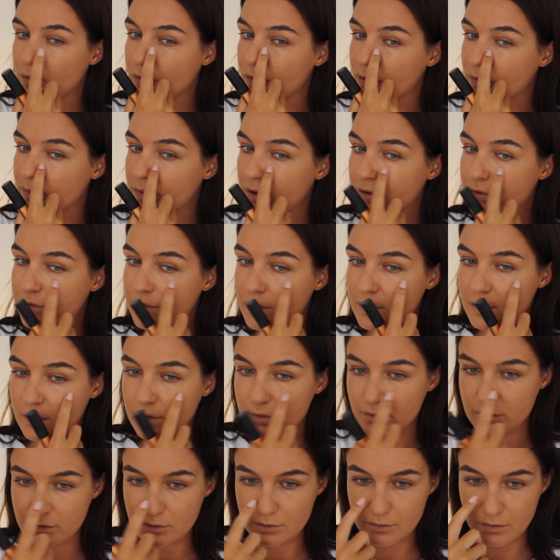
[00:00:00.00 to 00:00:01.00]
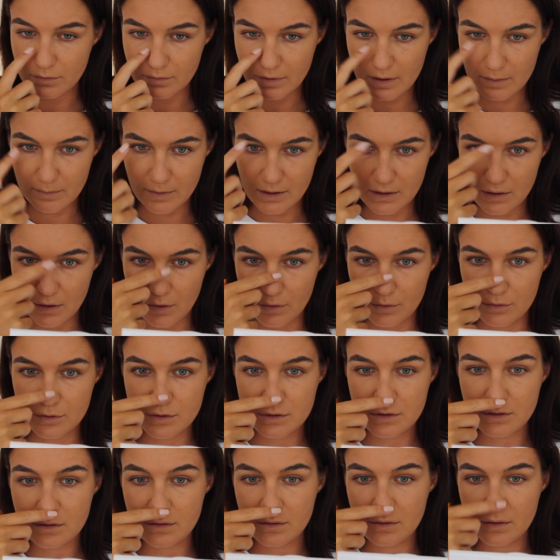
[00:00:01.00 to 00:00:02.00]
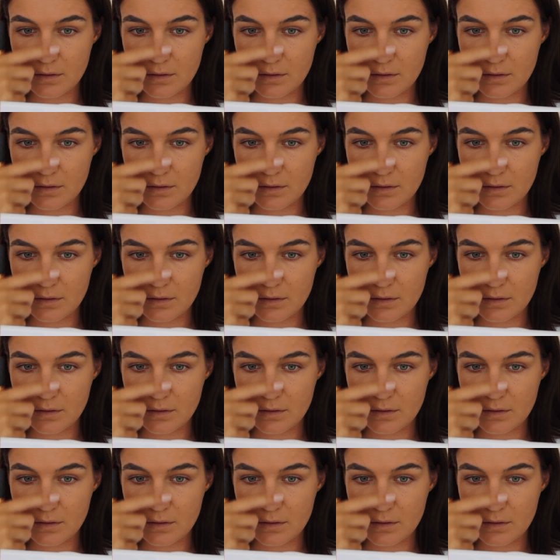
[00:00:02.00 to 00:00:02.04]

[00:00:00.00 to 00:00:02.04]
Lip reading: all my freckles around my nose